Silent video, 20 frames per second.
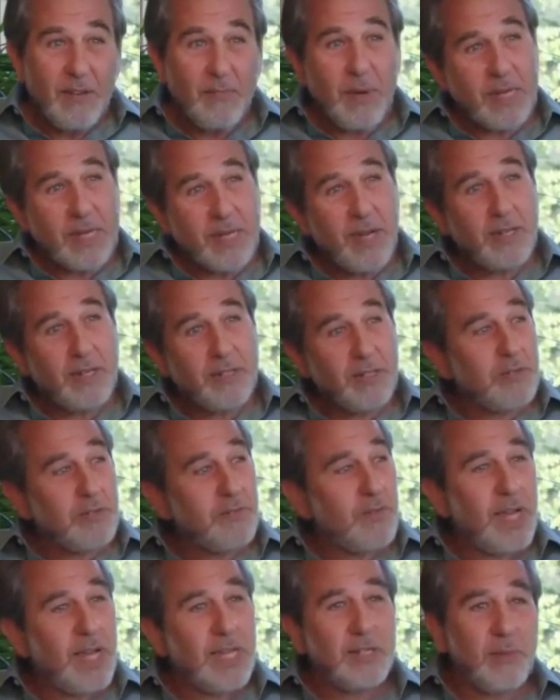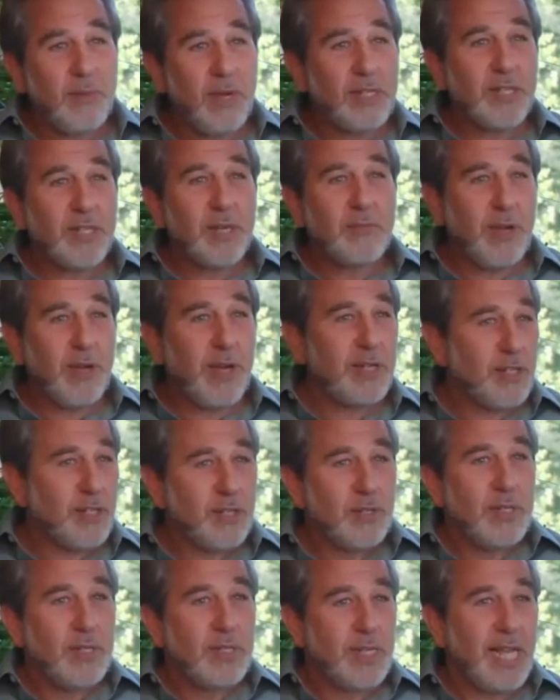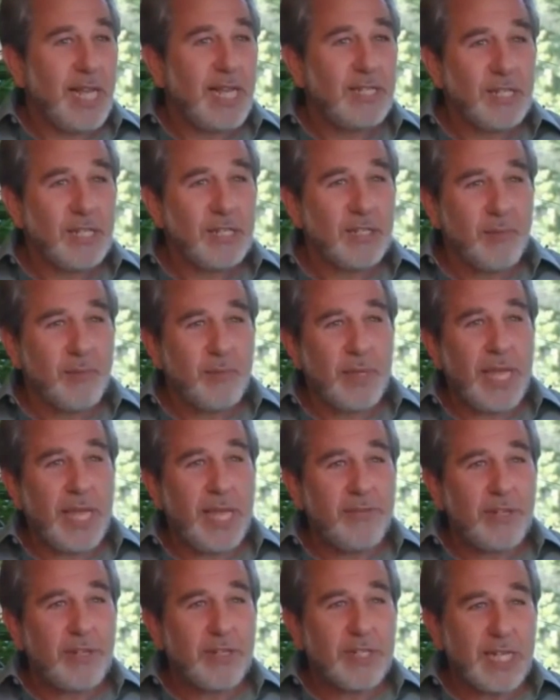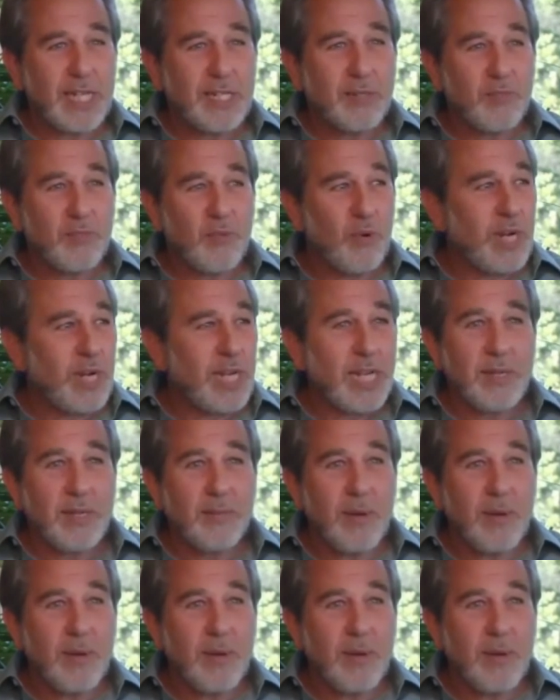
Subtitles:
if my conscious finds my subconscious engaging in some behavior that's not supporting it,